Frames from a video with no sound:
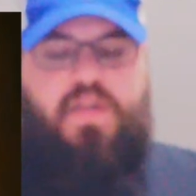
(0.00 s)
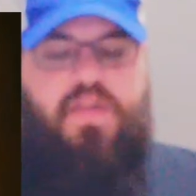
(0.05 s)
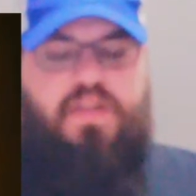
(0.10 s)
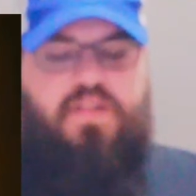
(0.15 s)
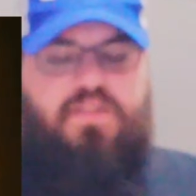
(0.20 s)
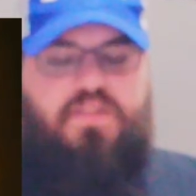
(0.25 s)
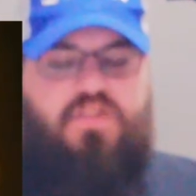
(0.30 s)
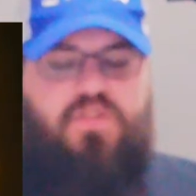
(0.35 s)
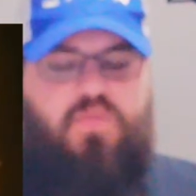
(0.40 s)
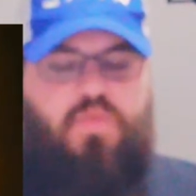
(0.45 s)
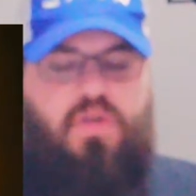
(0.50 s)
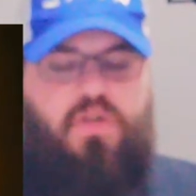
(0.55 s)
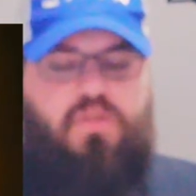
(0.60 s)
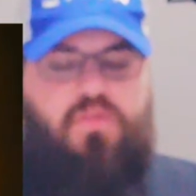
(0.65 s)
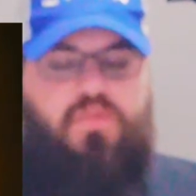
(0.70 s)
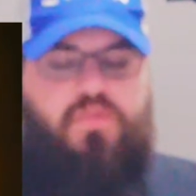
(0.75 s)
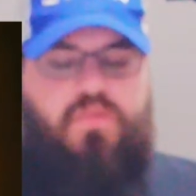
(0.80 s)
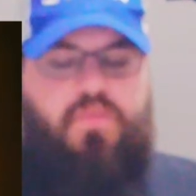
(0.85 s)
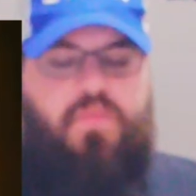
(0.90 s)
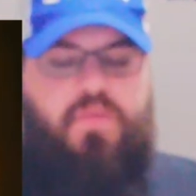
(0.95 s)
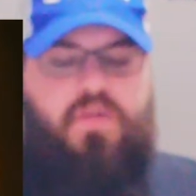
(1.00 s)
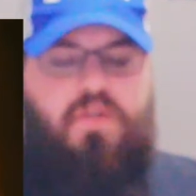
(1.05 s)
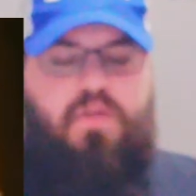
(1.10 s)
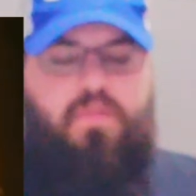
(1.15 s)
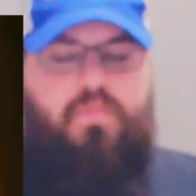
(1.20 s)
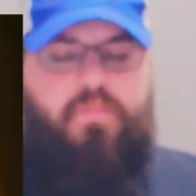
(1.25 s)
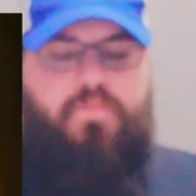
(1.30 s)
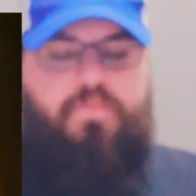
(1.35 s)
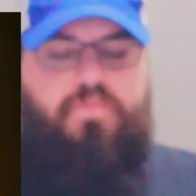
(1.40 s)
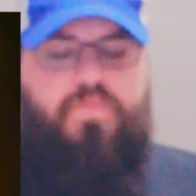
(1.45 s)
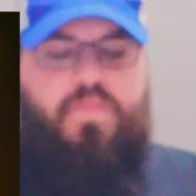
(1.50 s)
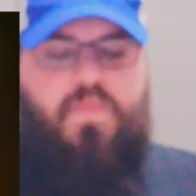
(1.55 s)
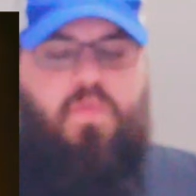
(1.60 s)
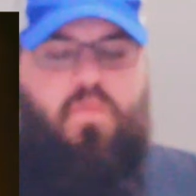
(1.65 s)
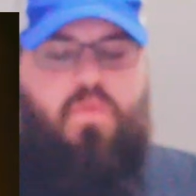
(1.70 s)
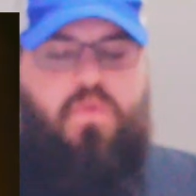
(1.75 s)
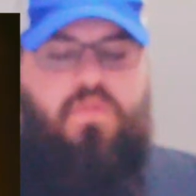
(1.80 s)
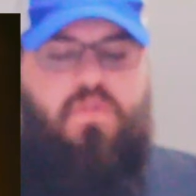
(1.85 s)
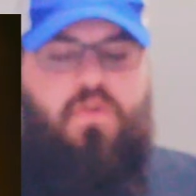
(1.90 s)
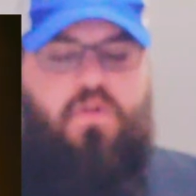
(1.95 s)
and swallow them up,
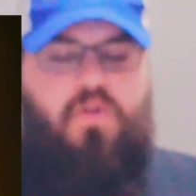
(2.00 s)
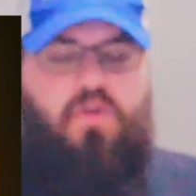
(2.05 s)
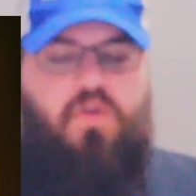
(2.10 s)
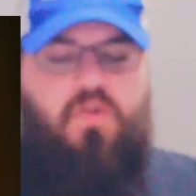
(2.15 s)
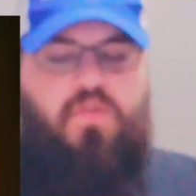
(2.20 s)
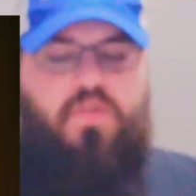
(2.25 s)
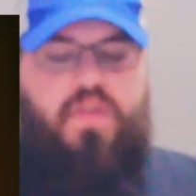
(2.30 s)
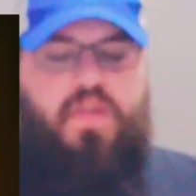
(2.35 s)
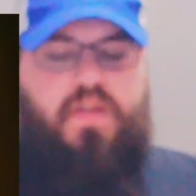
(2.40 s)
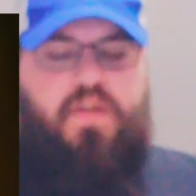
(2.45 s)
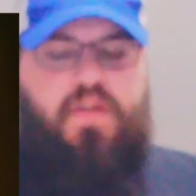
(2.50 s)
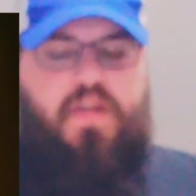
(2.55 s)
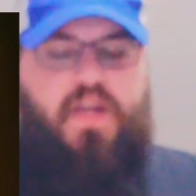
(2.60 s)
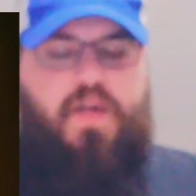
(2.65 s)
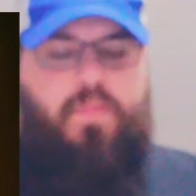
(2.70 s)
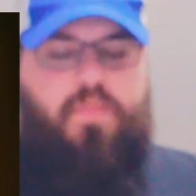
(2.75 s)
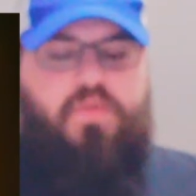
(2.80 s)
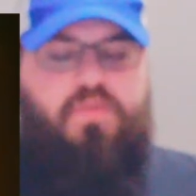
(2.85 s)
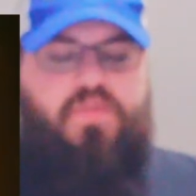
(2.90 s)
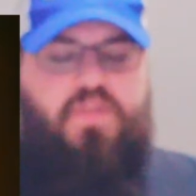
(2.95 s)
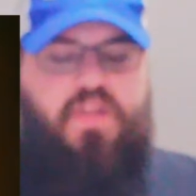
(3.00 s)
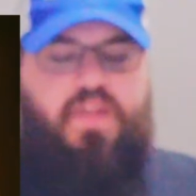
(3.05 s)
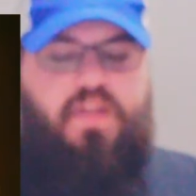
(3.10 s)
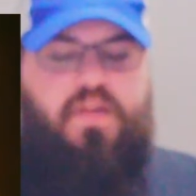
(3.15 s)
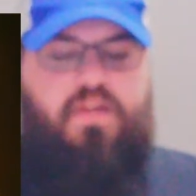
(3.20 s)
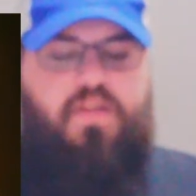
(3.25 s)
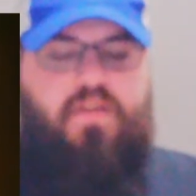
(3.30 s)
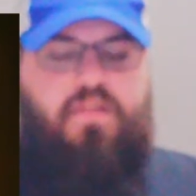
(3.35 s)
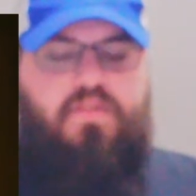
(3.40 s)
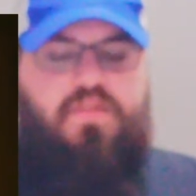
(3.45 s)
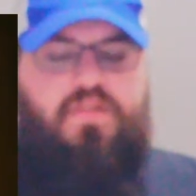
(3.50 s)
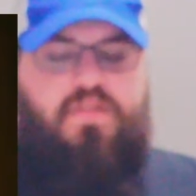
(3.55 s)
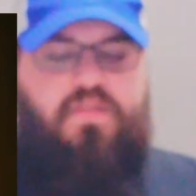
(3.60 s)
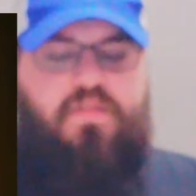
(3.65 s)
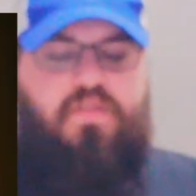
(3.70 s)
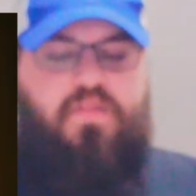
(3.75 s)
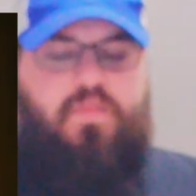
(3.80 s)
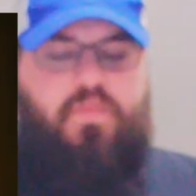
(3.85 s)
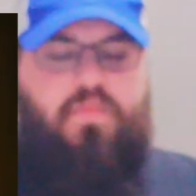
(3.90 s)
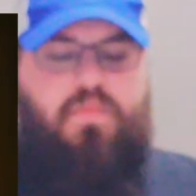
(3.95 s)
with all that appertain unto
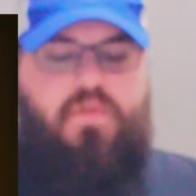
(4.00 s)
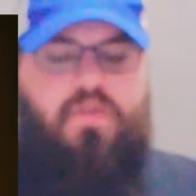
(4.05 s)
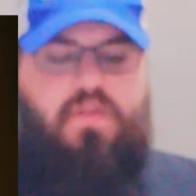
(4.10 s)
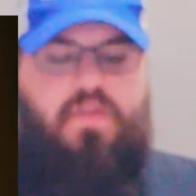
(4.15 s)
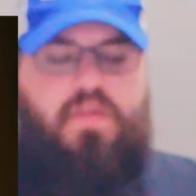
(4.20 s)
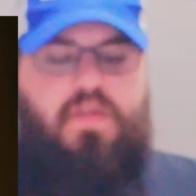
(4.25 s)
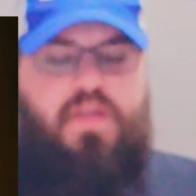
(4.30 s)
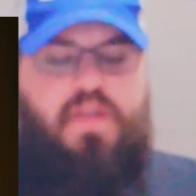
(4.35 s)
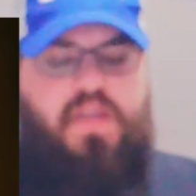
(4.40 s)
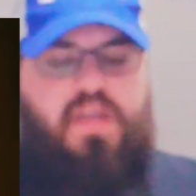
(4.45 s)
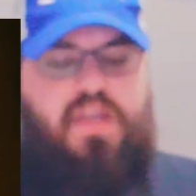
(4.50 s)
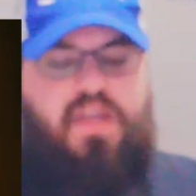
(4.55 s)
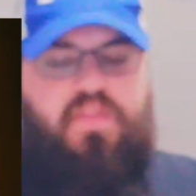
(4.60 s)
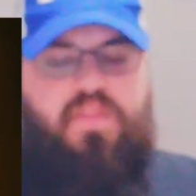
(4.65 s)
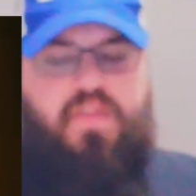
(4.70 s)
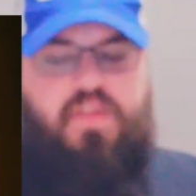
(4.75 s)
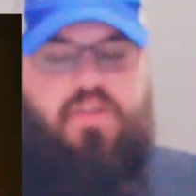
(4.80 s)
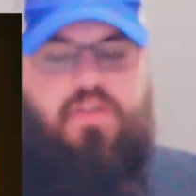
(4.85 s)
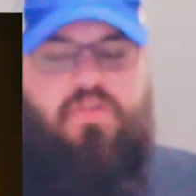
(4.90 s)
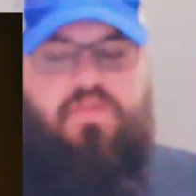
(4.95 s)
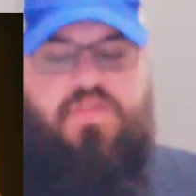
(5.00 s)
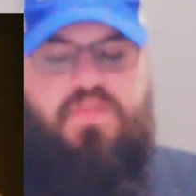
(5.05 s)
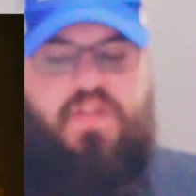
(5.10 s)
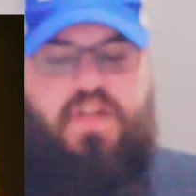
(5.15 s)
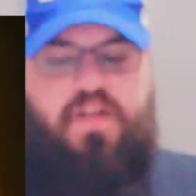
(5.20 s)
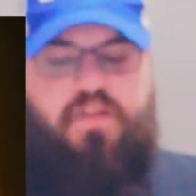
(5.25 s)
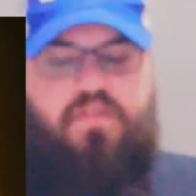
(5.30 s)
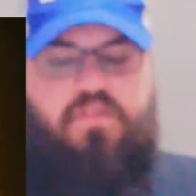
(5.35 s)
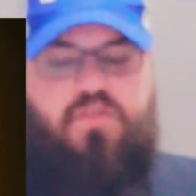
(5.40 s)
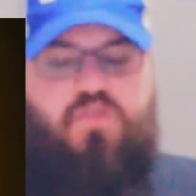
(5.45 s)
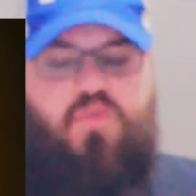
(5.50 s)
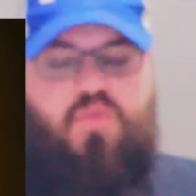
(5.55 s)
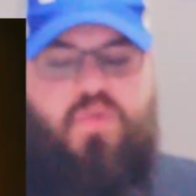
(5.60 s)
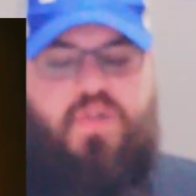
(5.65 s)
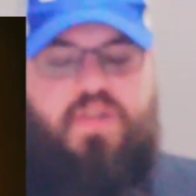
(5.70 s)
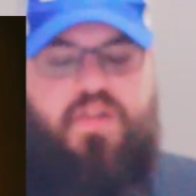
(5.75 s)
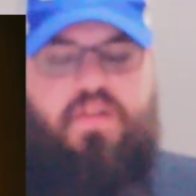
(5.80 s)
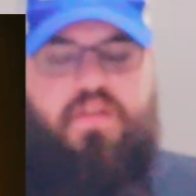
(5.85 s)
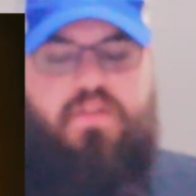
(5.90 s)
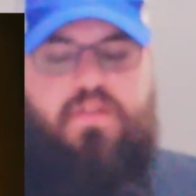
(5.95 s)
them, and they go down
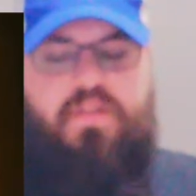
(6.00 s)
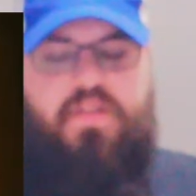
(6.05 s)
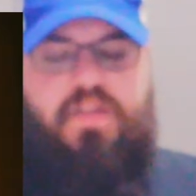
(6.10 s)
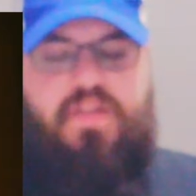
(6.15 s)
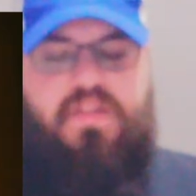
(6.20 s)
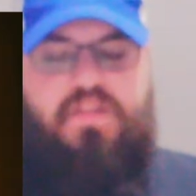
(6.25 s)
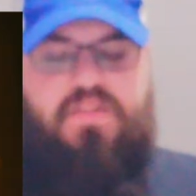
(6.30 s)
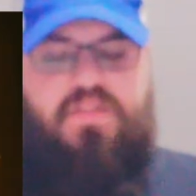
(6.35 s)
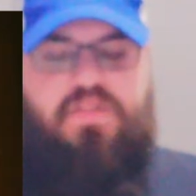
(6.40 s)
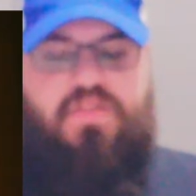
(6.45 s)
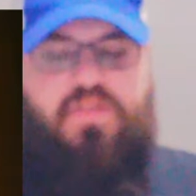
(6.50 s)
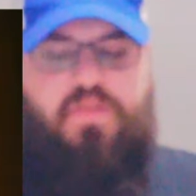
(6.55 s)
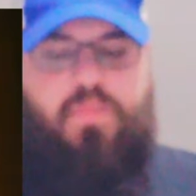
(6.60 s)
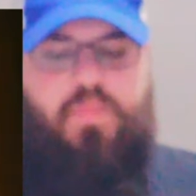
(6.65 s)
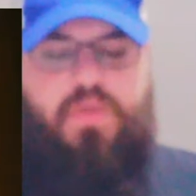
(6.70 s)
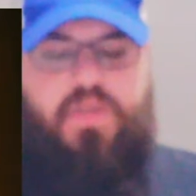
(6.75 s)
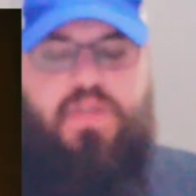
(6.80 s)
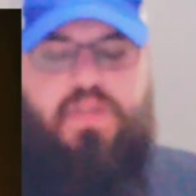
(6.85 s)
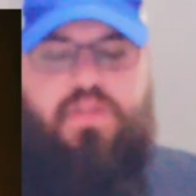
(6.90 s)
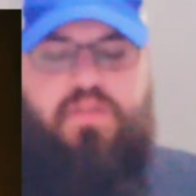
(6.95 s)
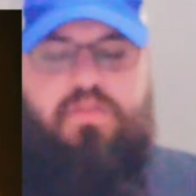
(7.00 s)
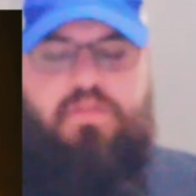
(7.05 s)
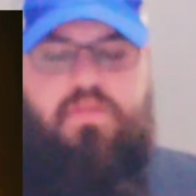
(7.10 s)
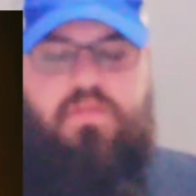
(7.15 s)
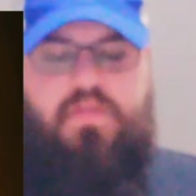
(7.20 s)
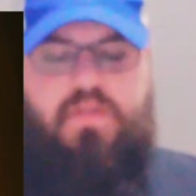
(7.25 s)
quick into the pit,